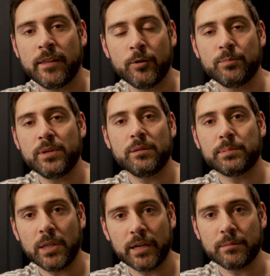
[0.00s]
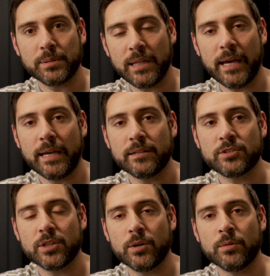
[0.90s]
They would be plug and play.
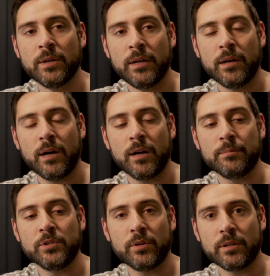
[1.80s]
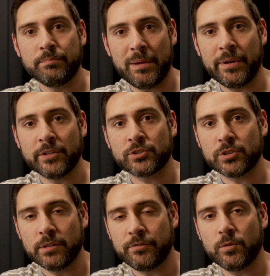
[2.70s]
And so you could maybe
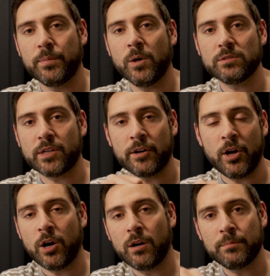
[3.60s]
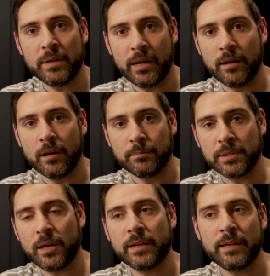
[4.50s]
unscrew a few bolts on an arm and
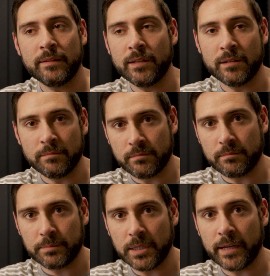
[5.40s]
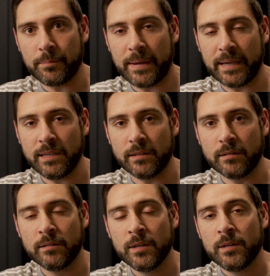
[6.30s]
unplug it and then plug it back
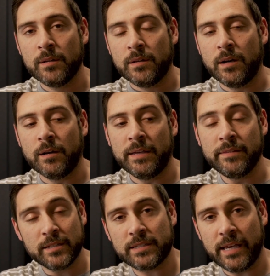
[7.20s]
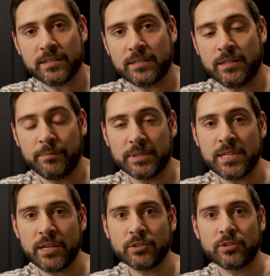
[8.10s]
in. In this case in
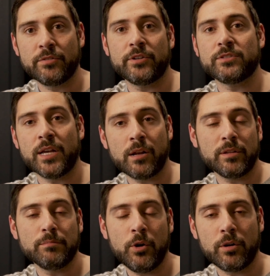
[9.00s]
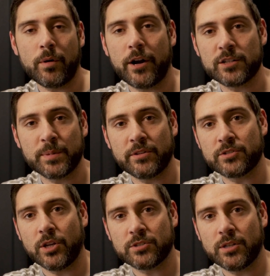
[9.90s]
particular, there's not only motor wires, but
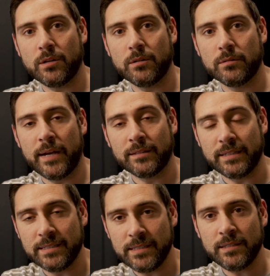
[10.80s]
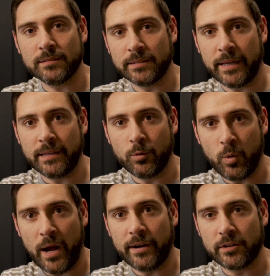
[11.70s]
there's also LED light
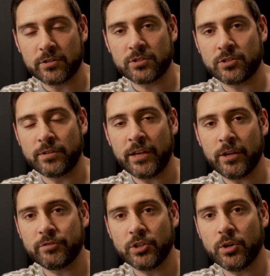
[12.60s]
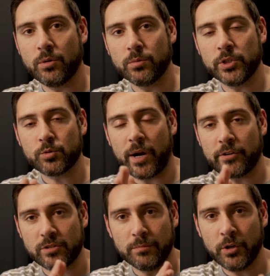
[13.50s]
wires. So now you have to know which
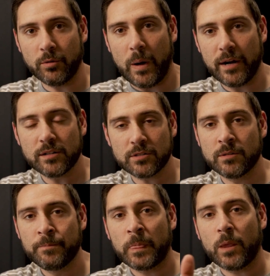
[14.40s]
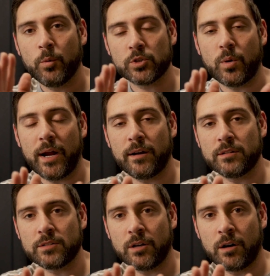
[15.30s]
wires are the motor wires, which
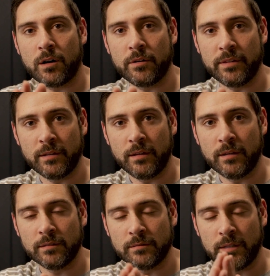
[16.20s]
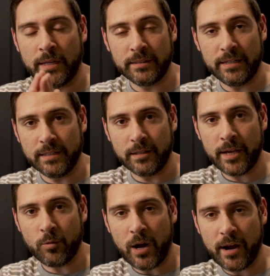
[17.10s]
wires are the LED
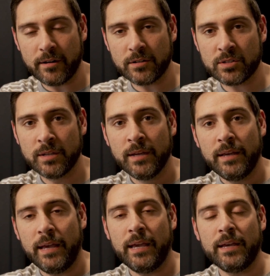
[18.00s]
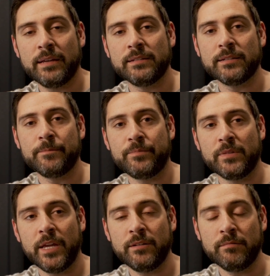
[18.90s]
light wires, and
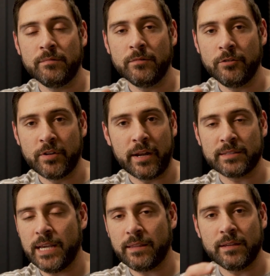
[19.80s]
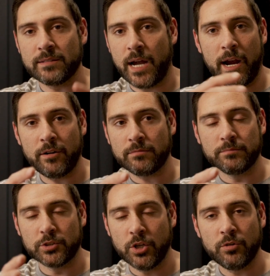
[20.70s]
then you've got to take the entire
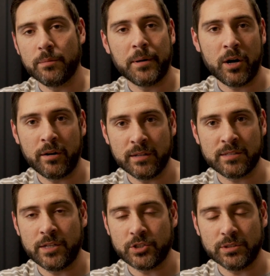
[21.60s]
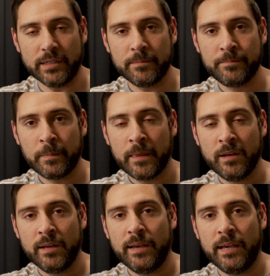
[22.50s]
drone apart essentially.
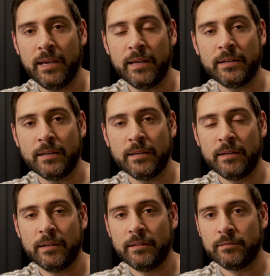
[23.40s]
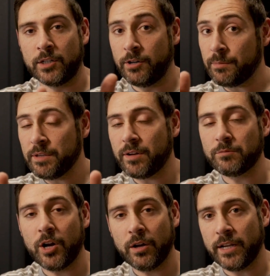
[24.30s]
And correct me if
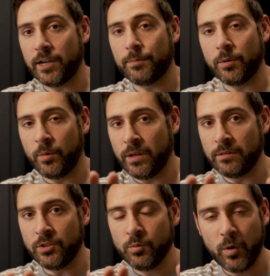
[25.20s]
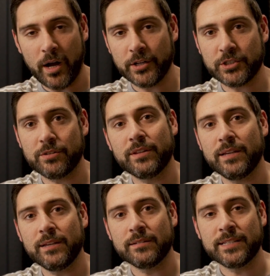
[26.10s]
I'm wrong here, but when you watch
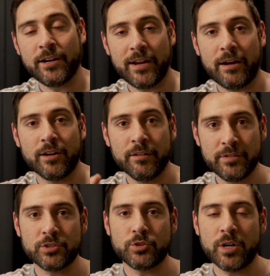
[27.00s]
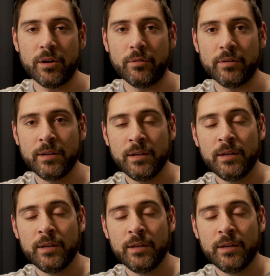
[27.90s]
the teardown of this drone,